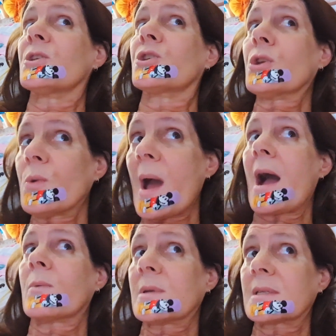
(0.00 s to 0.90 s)
2
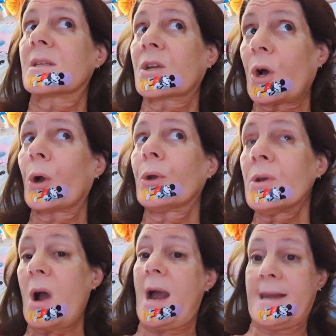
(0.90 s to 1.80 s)
hours ago
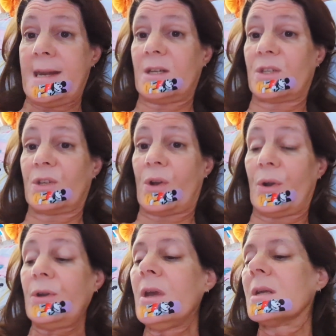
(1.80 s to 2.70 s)
I needed to
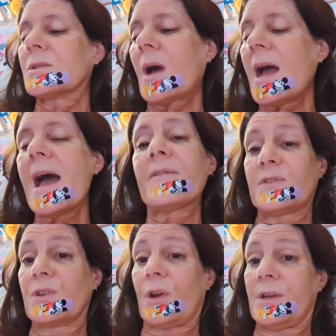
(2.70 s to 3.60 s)
go, so I have
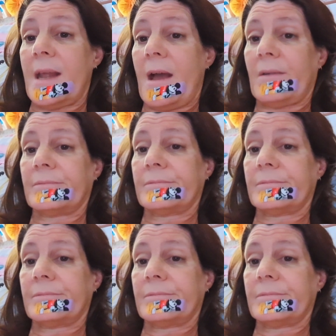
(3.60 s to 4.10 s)
to go now.